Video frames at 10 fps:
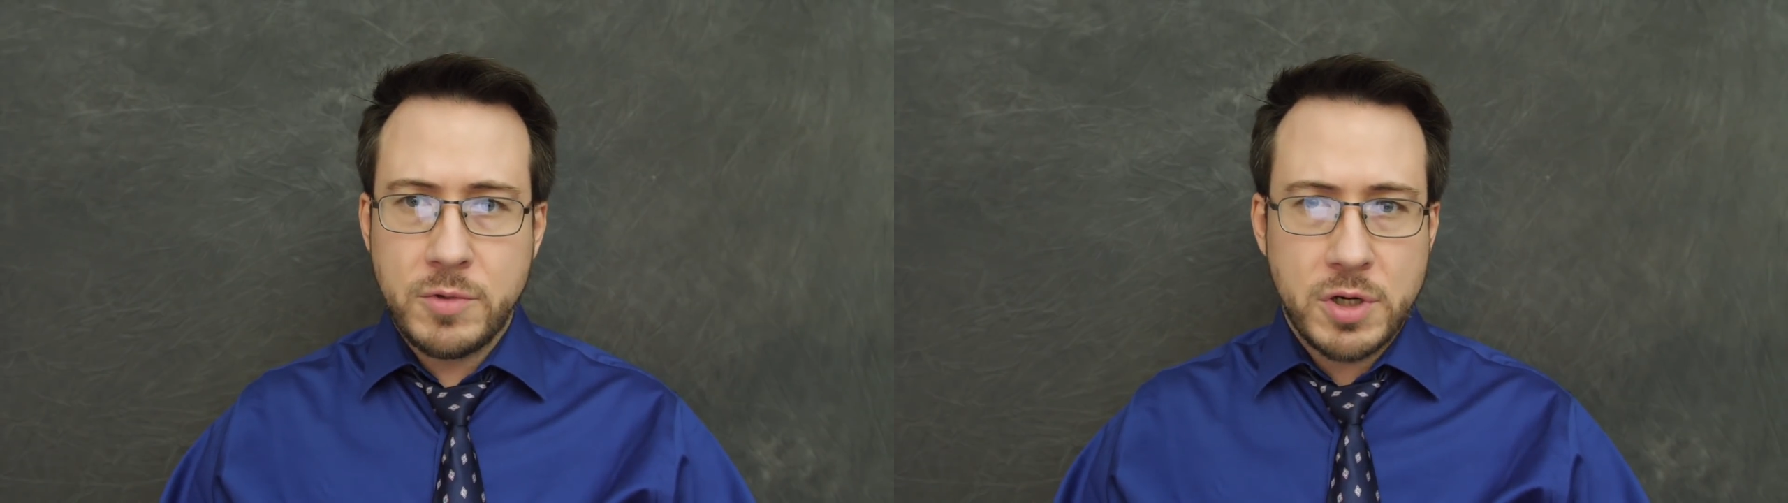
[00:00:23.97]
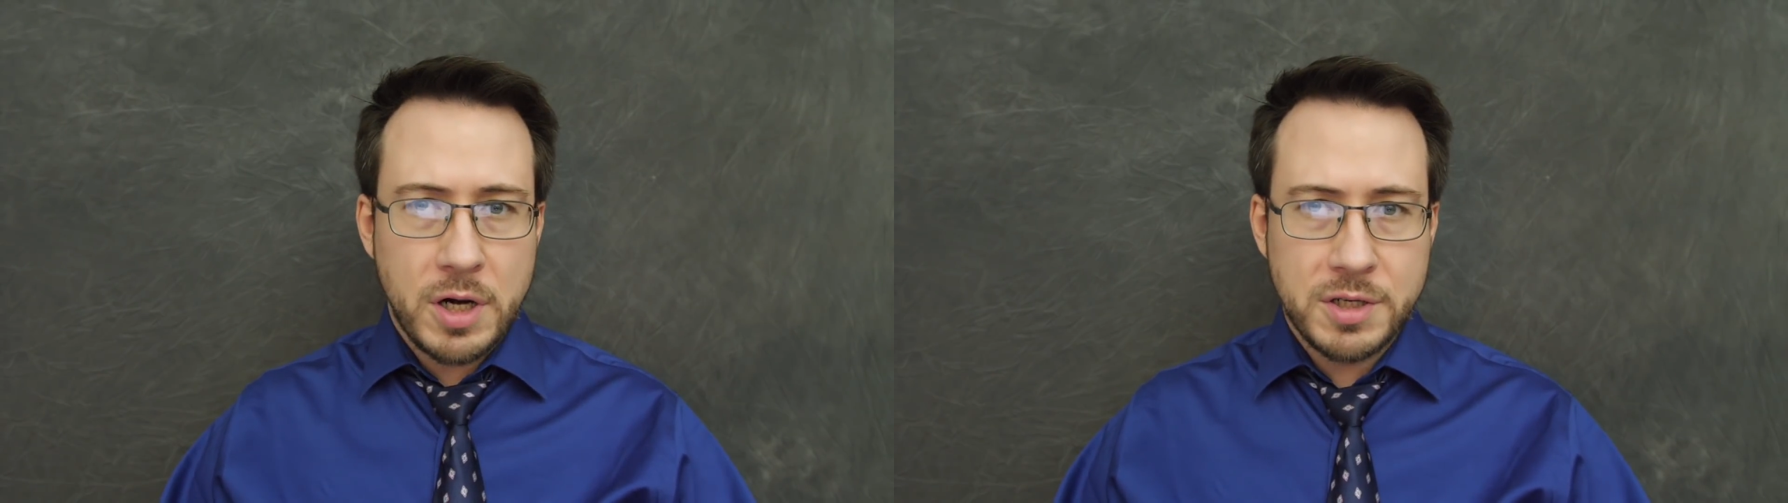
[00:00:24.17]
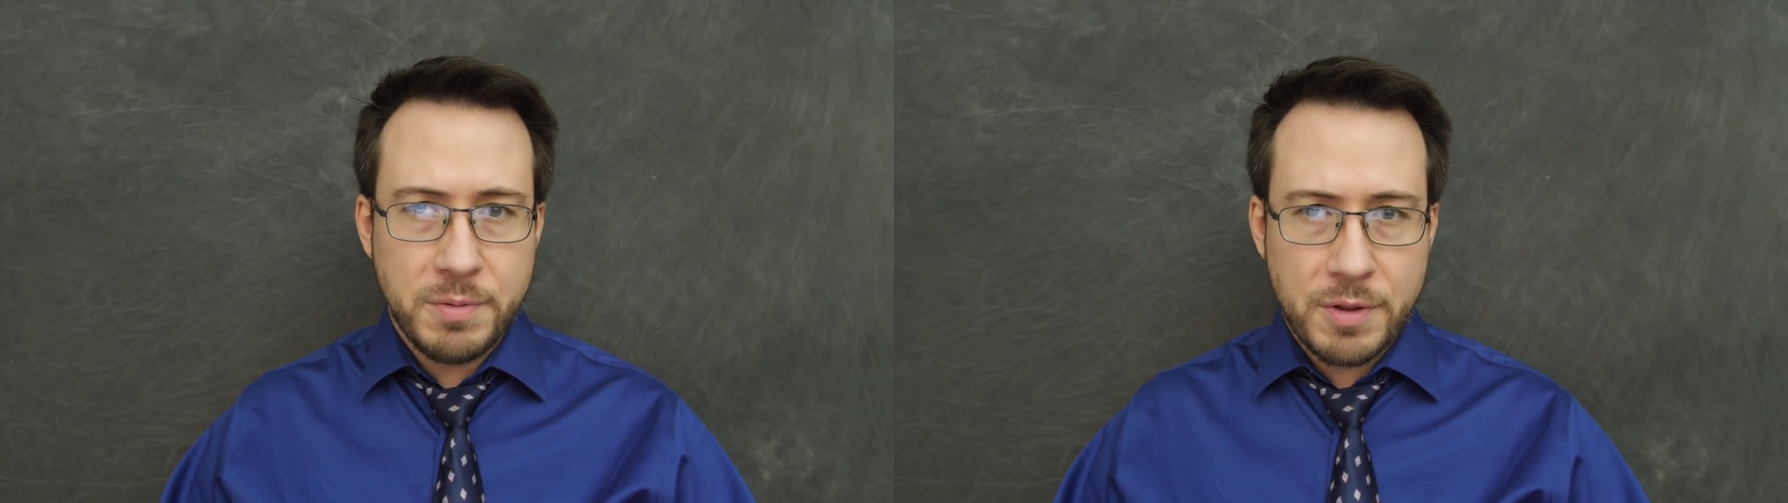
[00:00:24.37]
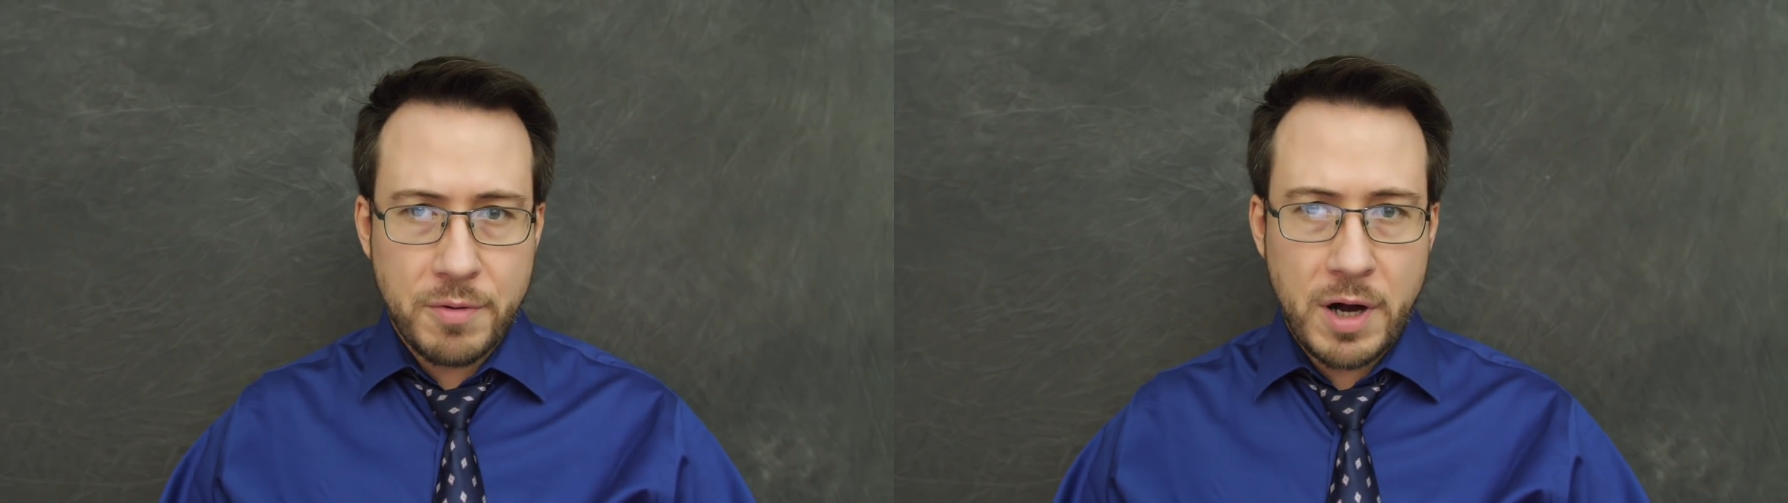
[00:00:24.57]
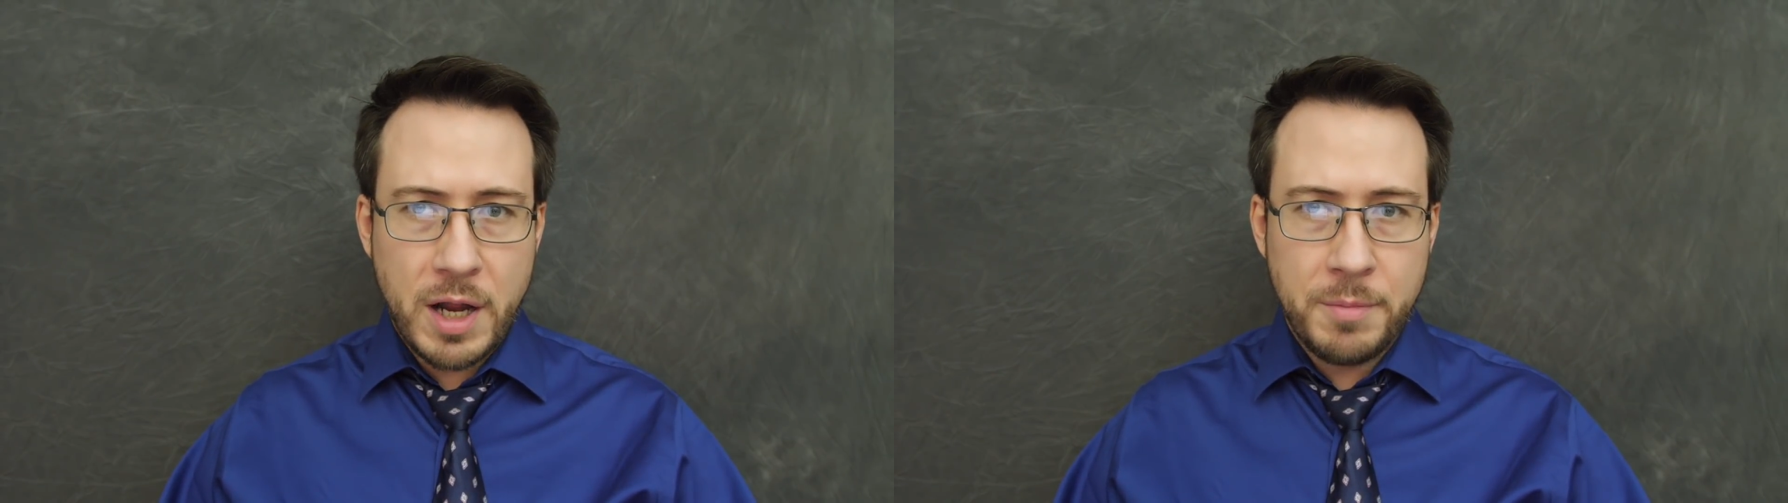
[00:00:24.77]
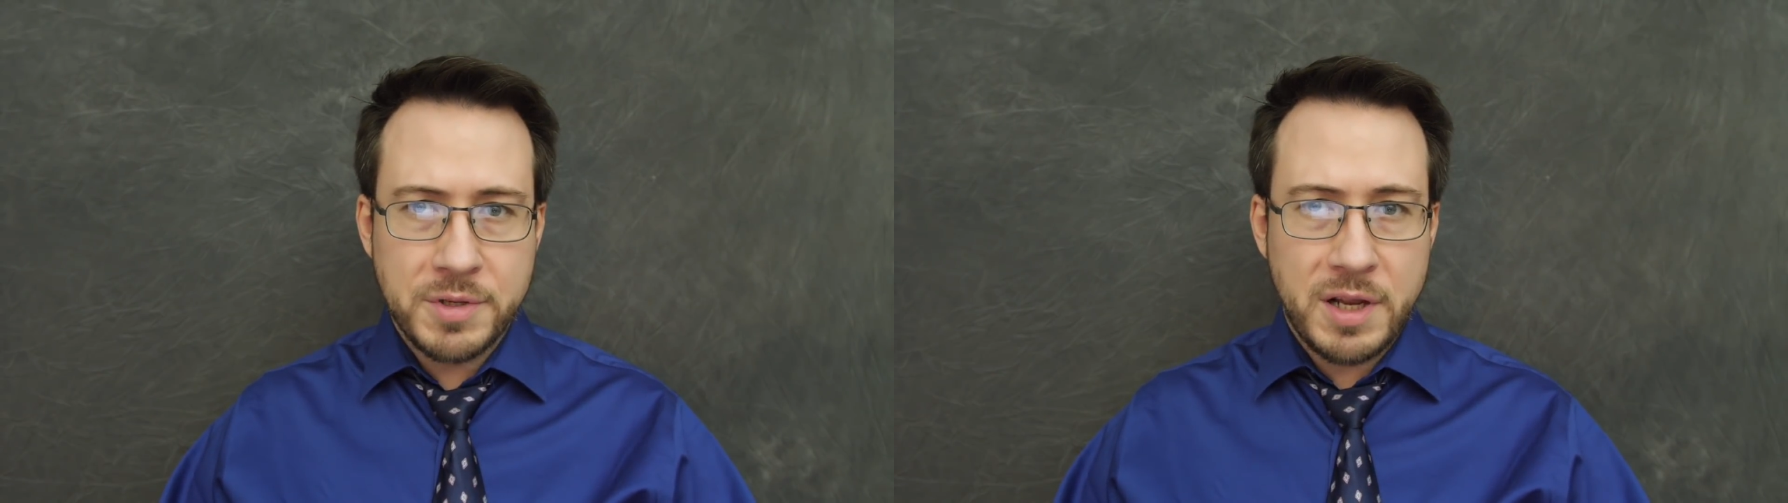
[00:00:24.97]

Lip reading: charged with crimes,